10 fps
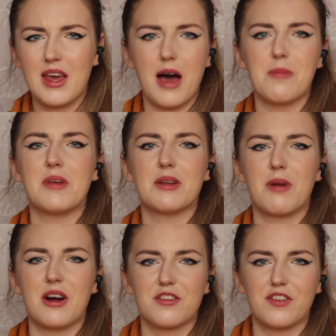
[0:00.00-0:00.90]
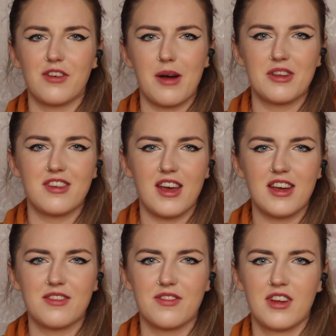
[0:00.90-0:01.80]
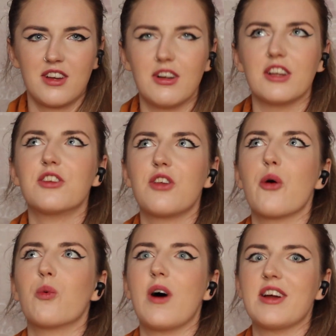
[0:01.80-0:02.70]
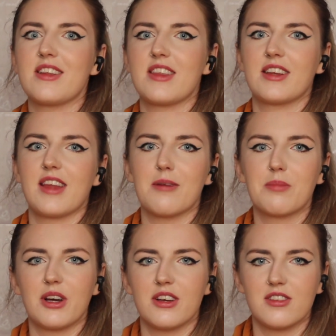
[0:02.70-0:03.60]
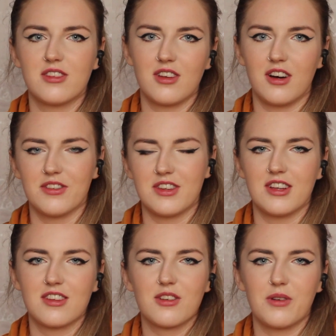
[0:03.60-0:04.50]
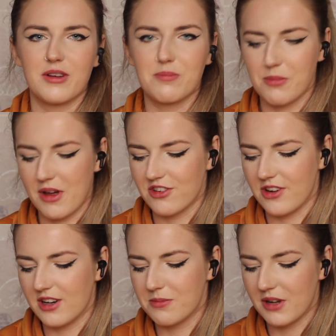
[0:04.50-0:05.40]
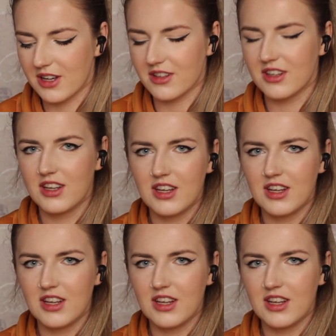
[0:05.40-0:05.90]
a main part of a rabbit's diet. Well, you know why they think that, because obviously it's quite perpetuated, but